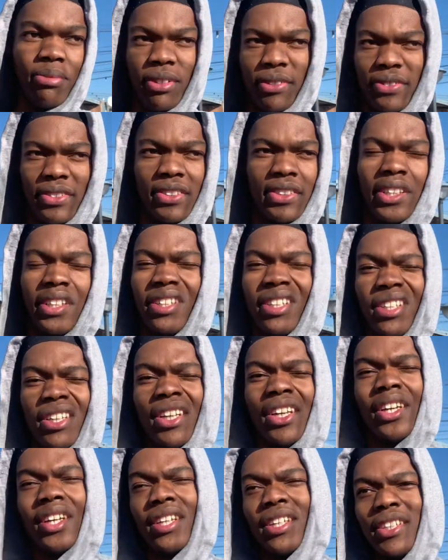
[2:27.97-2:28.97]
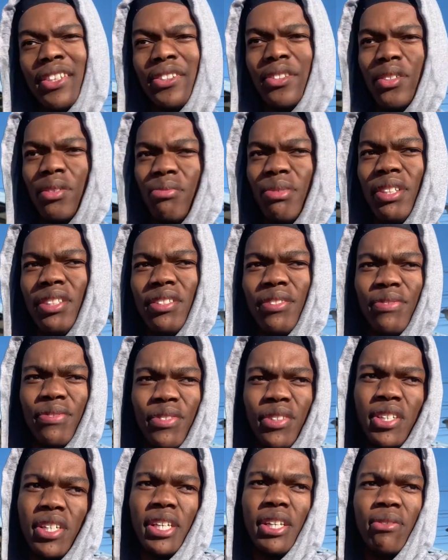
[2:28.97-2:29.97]
obviously. So I'm waiting
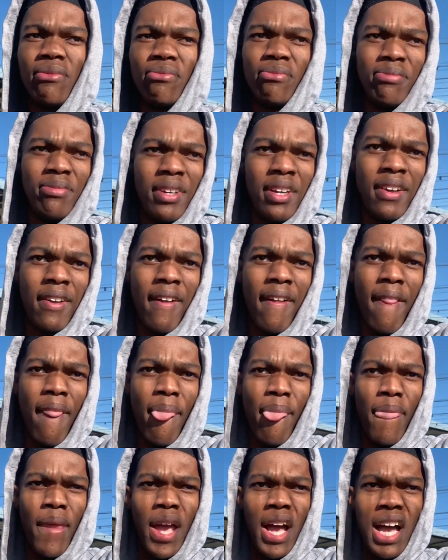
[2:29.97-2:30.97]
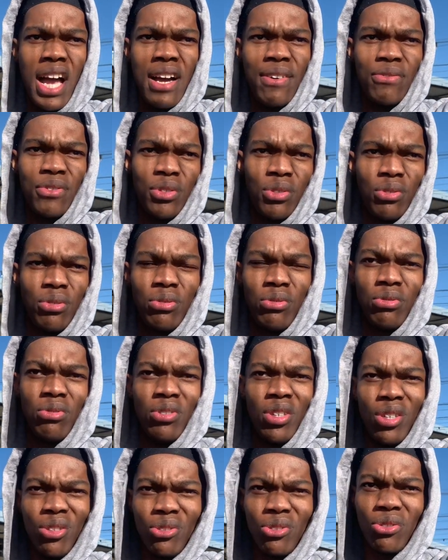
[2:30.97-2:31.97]
for him. I have
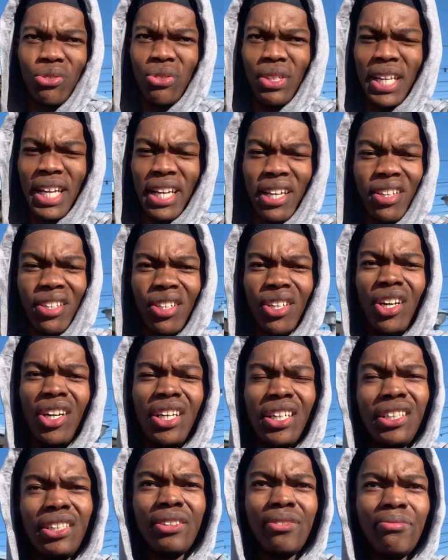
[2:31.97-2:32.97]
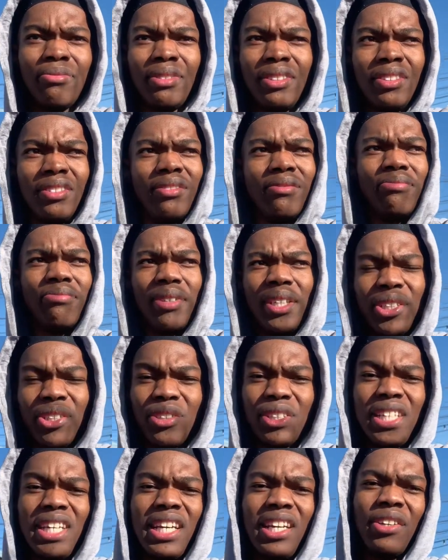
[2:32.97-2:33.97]
to also like call him, make
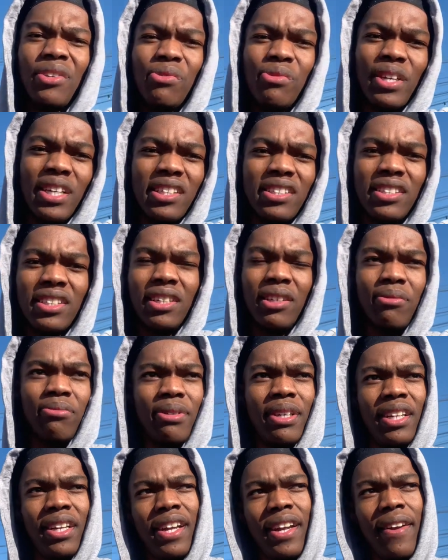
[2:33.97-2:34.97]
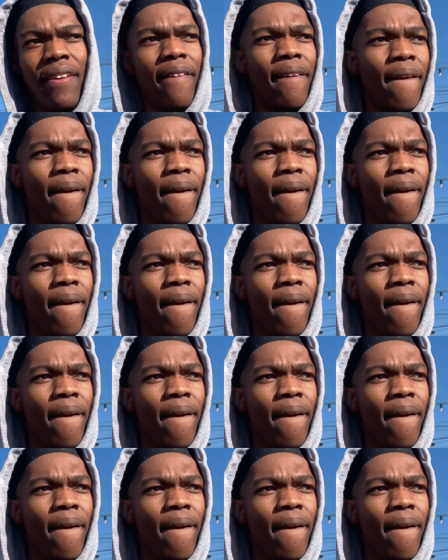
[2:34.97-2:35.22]
sure that he wakes up, and then